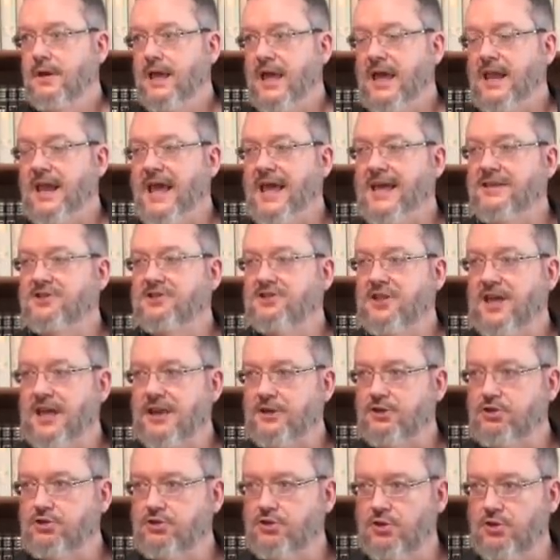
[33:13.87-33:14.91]
And as
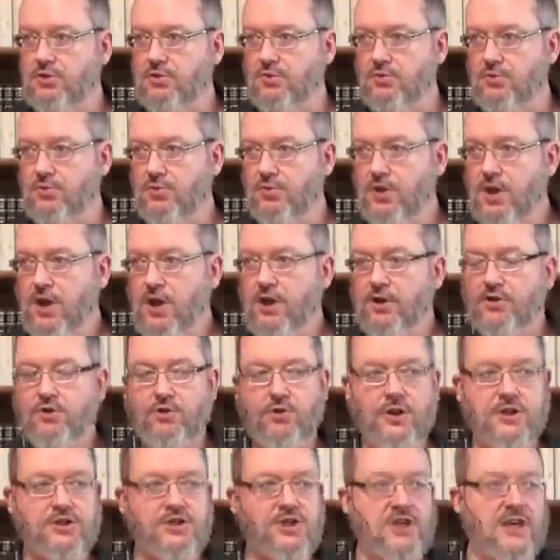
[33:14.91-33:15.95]
they do,
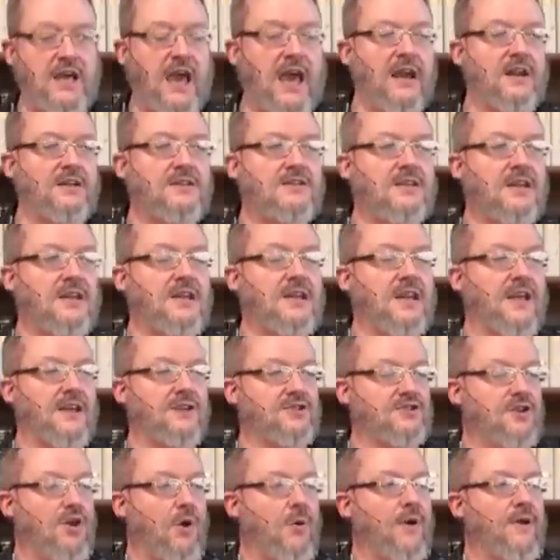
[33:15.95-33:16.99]
Christianity
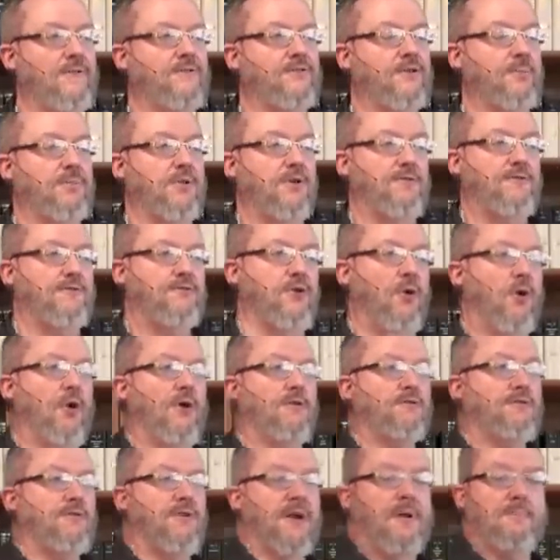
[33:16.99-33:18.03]
is going from the
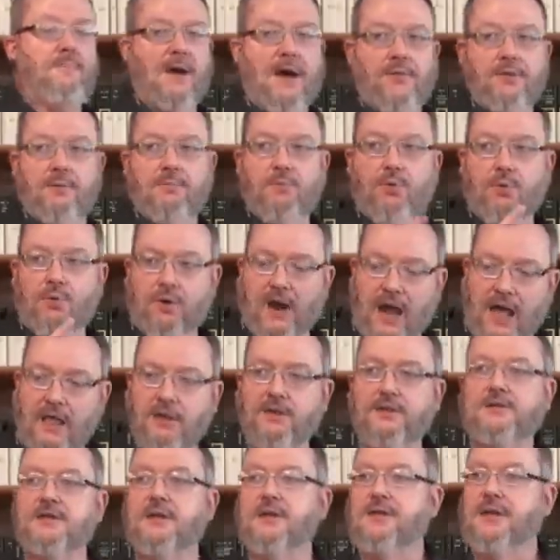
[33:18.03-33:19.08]
forefront by the
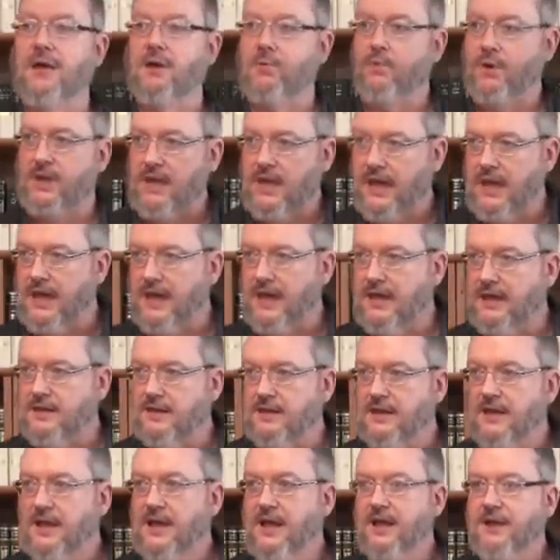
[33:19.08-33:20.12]
morality that we had,
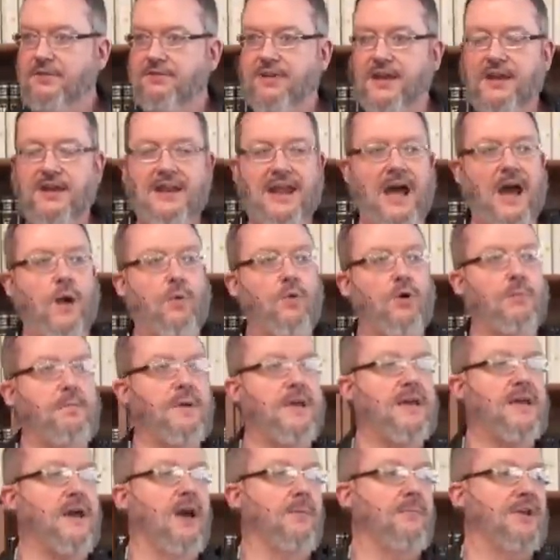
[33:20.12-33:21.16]
that now we're
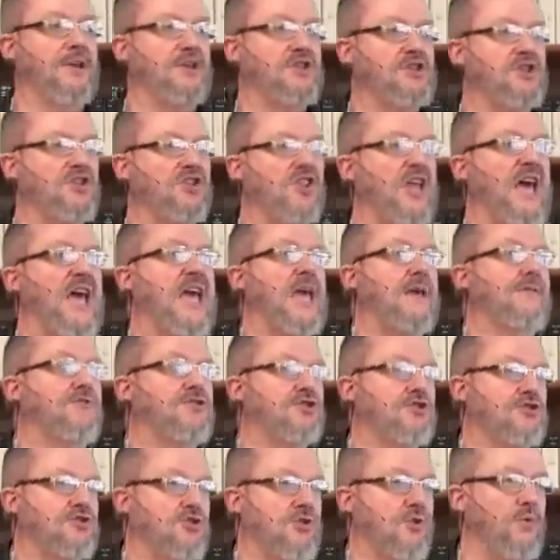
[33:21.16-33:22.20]
becoming
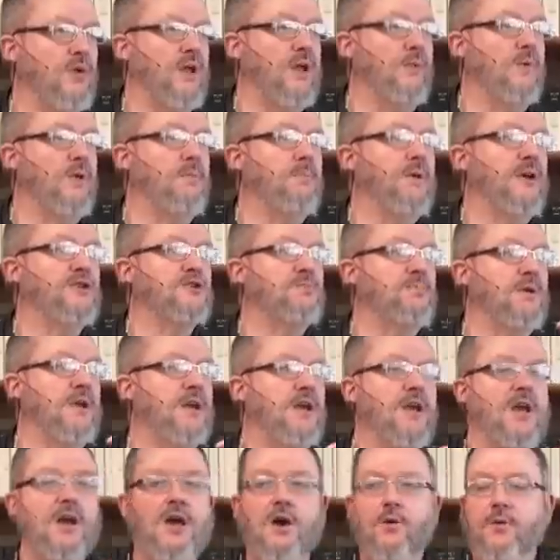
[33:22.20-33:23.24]
slaves to it, and we must
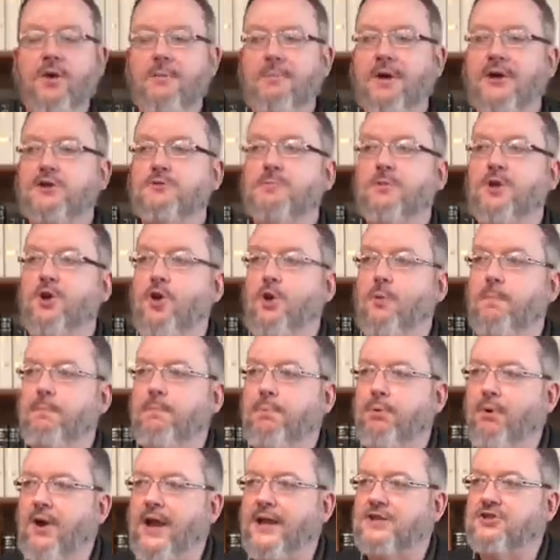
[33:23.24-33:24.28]
be, we must be
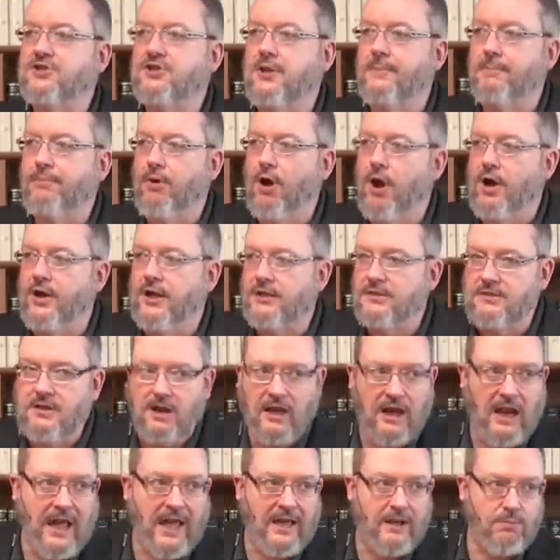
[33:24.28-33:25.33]
oppressed and brought into
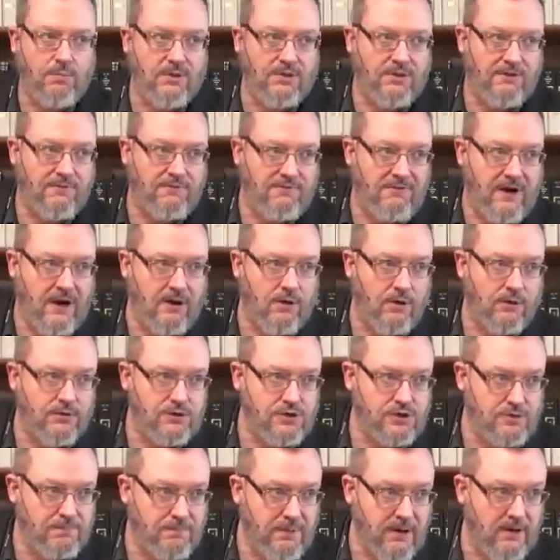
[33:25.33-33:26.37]
line with the Pharaoh
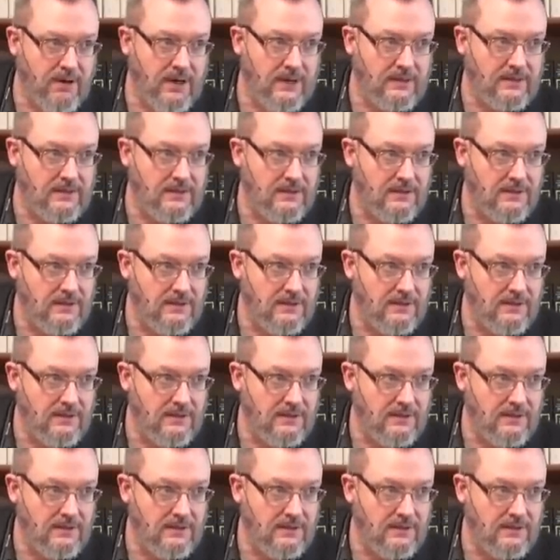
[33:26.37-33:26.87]
spirit.